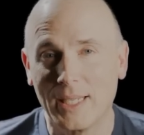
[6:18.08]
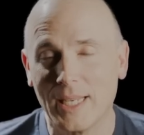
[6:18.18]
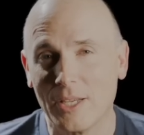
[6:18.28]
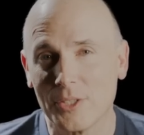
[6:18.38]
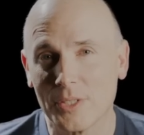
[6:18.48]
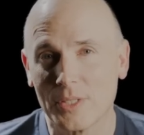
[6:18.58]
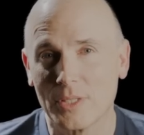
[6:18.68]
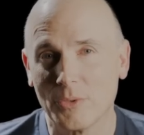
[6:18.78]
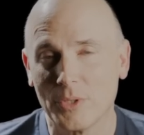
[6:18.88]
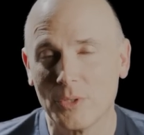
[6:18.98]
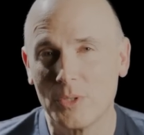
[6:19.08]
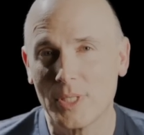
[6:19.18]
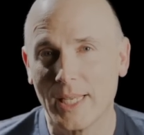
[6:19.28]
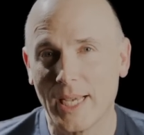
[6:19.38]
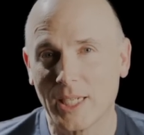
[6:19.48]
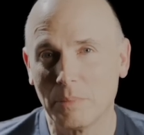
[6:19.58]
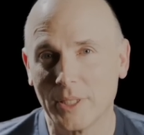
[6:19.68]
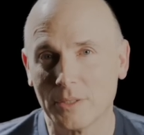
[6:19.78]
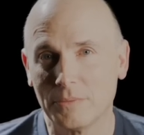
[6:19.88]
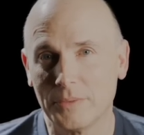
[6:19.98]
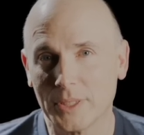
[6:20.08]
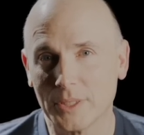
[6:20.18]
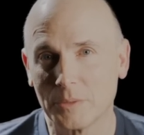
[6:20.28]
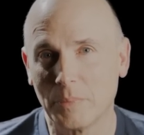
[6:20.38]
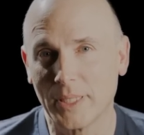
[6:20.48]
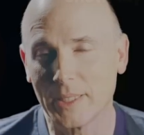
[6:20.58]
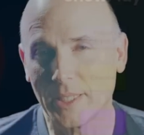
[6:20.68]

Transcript: allows us to reduce the lag a player feels playing